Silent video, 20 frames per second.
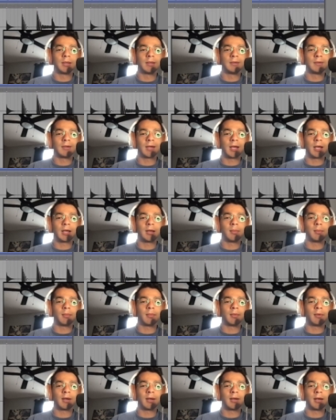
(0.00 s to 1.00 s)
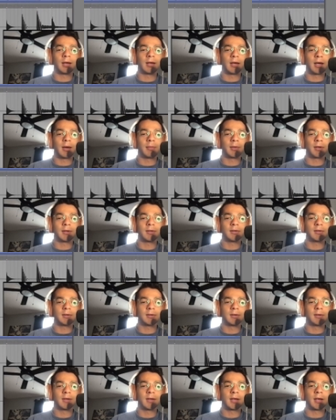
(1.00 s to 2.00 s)
tame the dynamics.
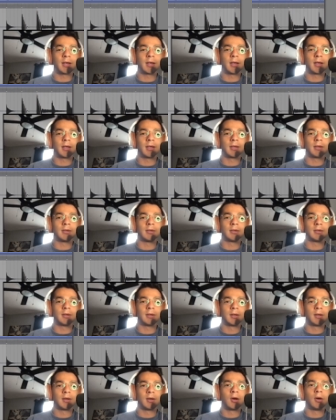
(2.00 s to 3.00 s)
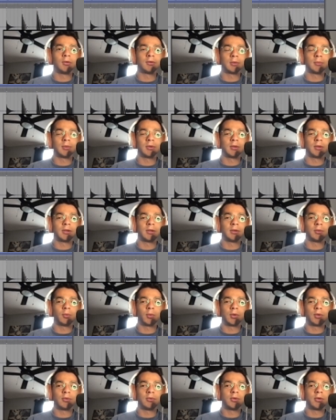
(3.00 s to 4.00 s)
And ultimately,
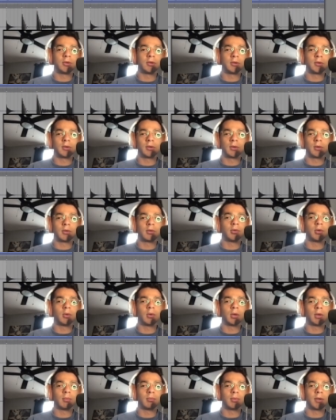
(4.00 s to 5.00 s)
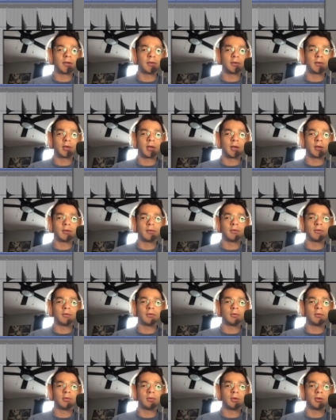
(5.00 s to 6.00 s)
when you just throw a compressor on
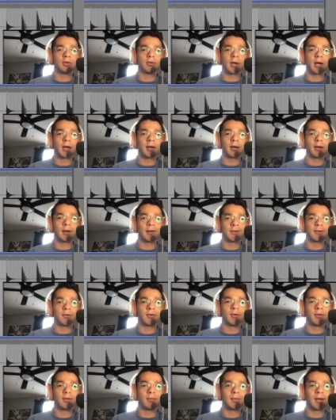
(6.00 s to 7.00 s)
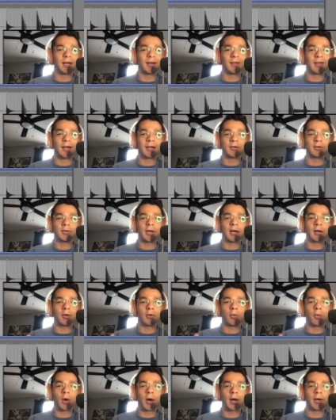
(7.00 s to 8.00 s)
to a track, it's going to make that track
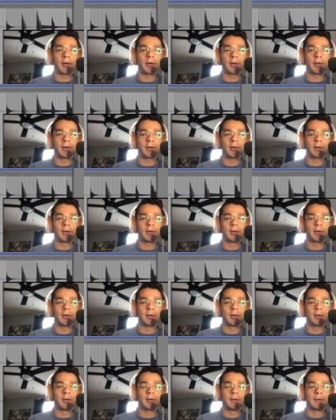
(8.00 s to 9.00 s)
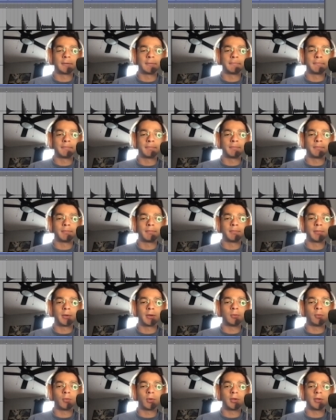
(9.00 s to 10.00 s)
quieter.
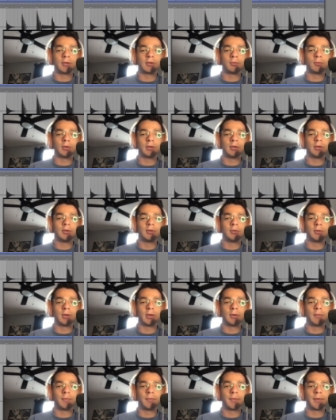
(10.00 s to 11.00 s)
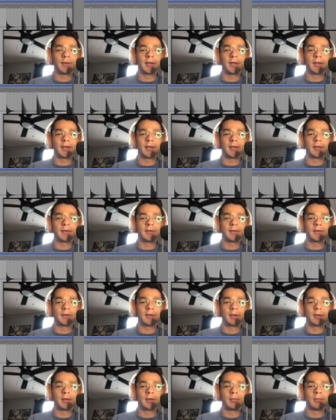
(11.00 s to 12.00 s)
But what it's really doing is
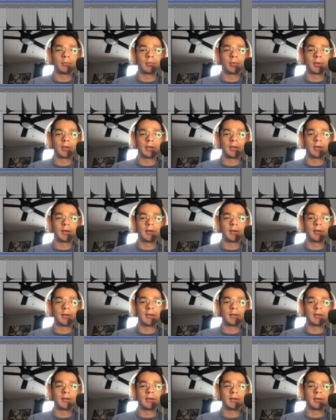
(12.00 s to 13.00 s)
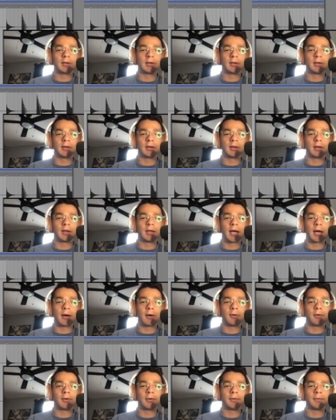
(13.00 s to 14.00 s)
bringing these
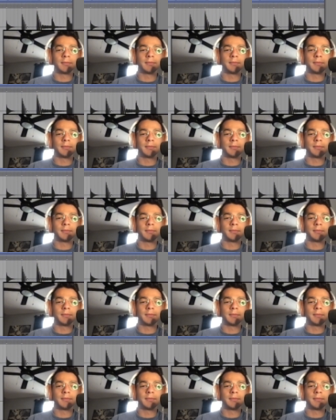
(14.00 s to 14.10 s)
loud